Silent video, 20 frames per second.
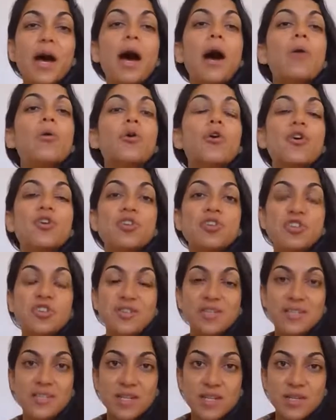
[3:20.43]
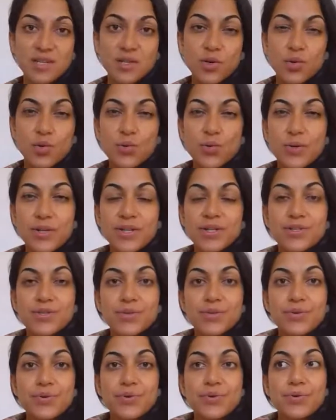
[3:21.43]
our consciousness, according
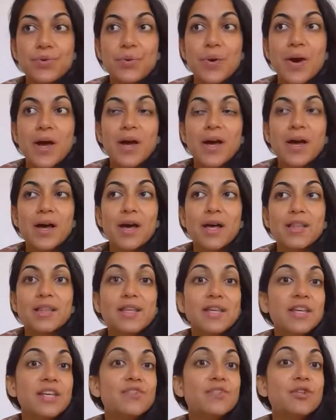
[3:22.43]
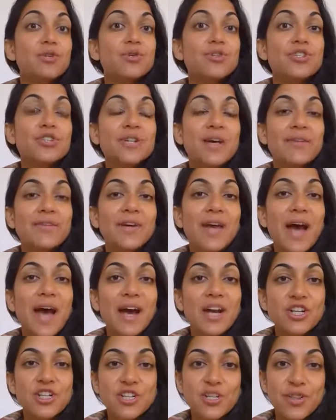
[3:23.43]
to the evolutionary
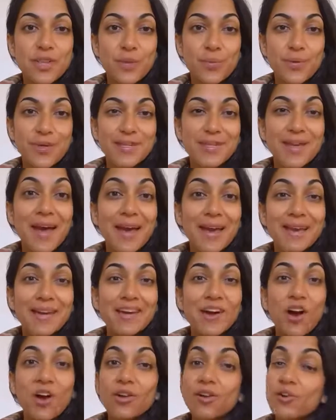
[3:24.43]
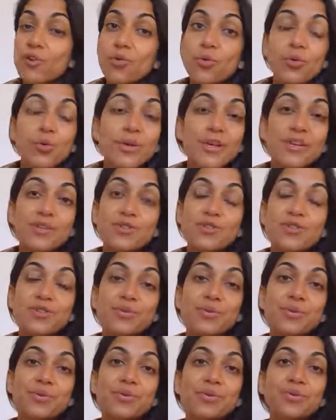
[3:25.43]
action that we take, according
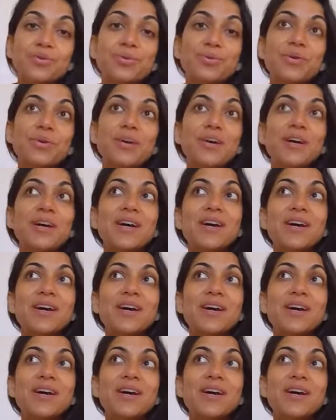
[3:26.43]
to